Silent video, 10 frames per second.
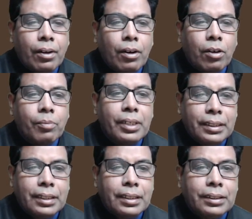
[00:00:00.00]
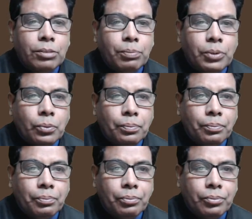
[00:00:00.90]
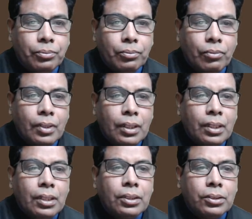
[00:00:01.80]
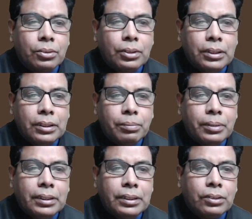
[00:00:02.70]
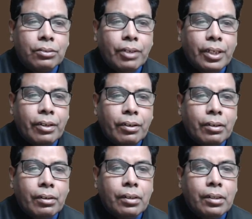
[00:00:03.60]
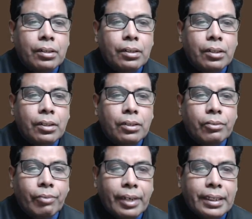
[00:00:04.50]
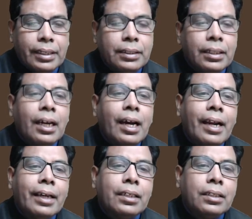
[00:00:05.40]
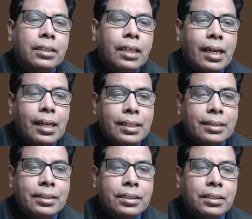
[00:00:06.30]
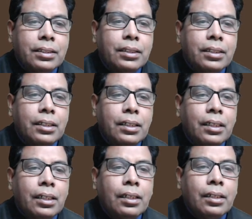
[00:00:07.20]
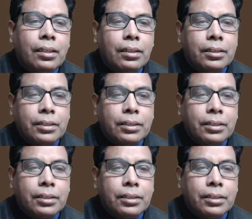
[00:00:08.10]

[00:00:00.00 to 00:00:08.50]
of the internal CPU. So this bit is quite wide, and as the